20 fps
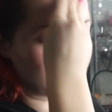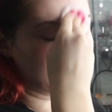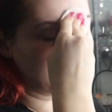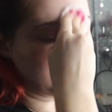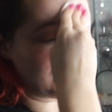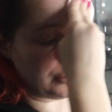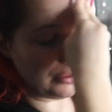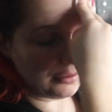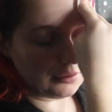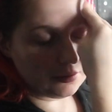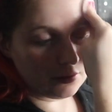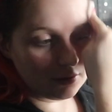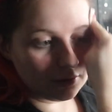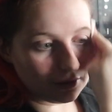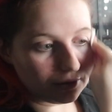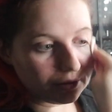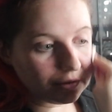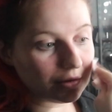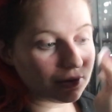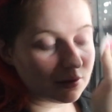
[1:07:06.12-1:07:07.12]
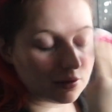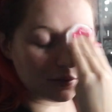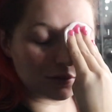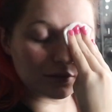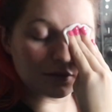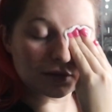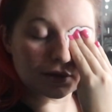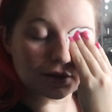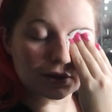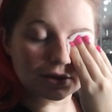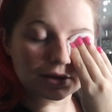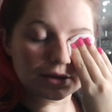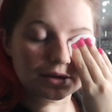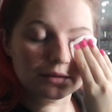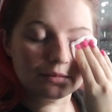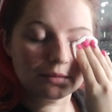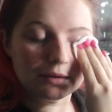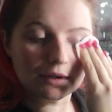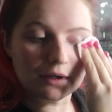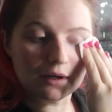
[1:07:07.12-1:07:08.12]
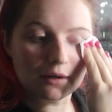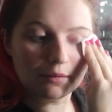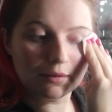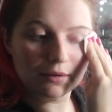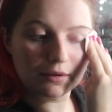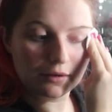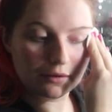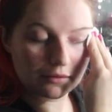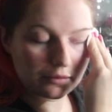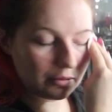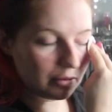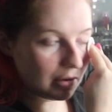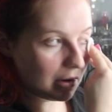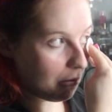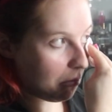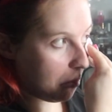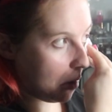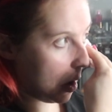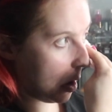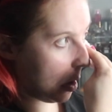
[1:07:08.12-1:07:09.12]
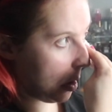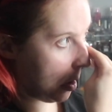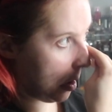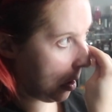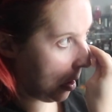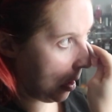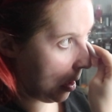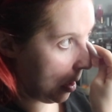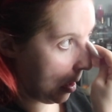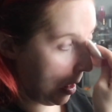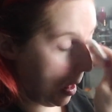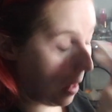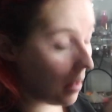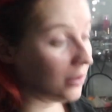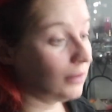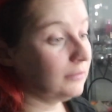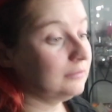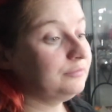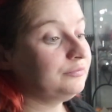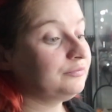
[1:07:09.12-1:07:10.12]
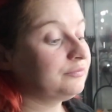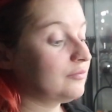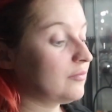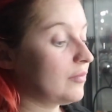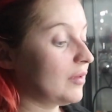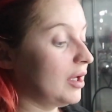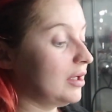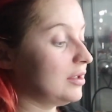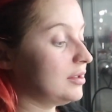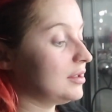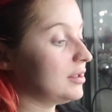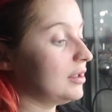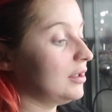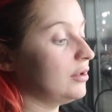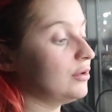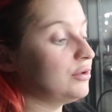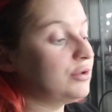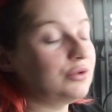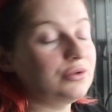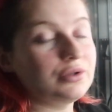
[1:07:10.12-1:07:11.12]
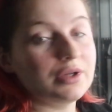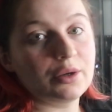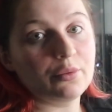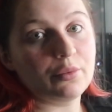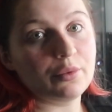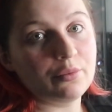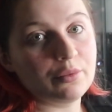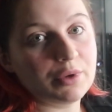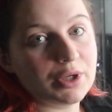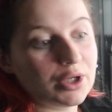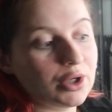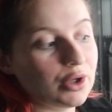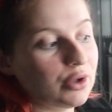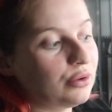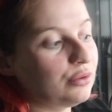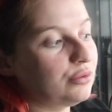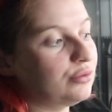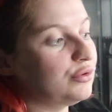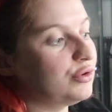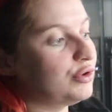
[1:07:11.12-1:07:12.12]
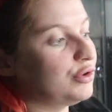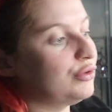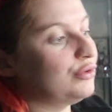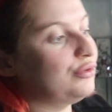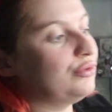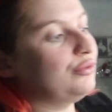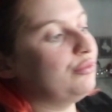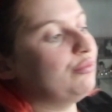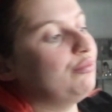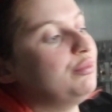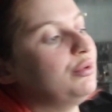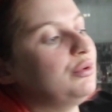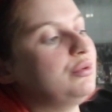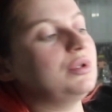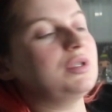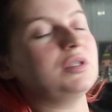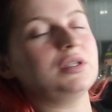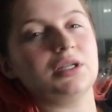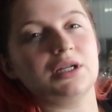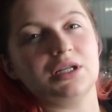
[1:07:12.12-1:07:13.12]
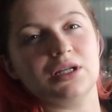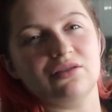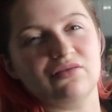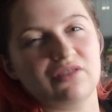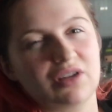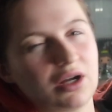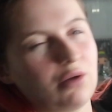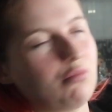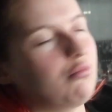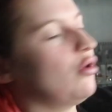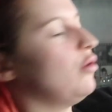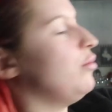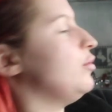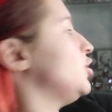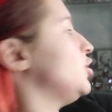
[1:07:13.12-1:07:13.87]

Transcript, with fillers: who knows, I need to pick up another one. But so I'll do that when we go to Boots and I can have like a proper